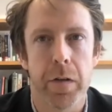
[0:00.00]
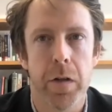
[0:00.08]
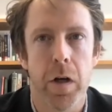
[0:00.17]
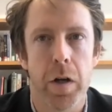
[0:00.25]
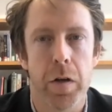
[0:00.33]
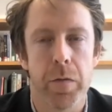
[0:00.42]
A
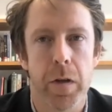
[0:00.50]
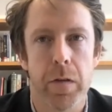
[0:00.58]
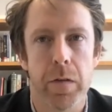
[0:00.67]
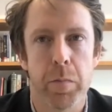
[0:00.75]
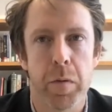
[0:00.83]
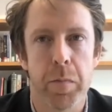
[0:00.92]
lot of
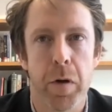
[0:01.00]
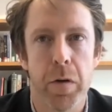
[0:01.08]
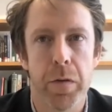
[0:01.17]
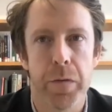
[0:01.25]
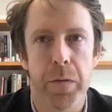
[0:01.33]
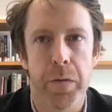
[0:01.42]
his
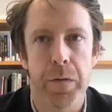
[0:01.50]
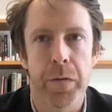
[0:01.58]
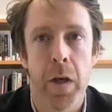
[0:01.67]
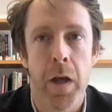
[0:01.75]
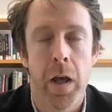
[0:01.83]
proposals